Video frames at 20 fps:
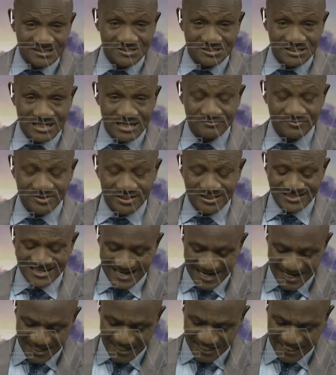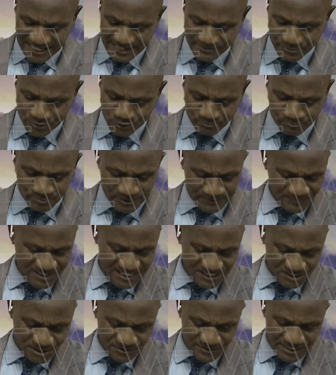the last time that Ghana came to
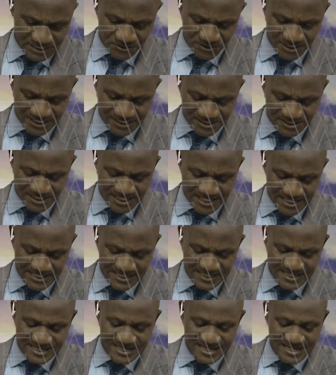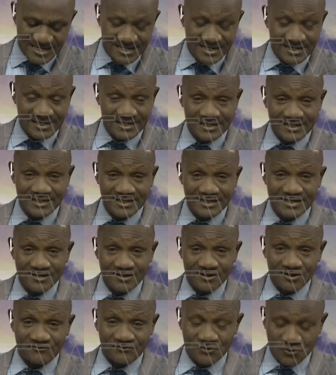pip Nigeria to Qatar,
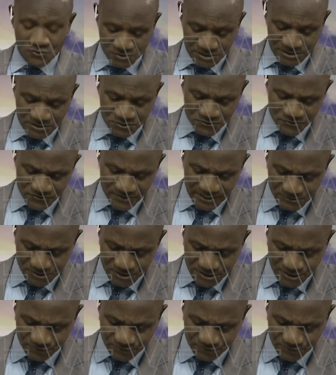uh, of course, the two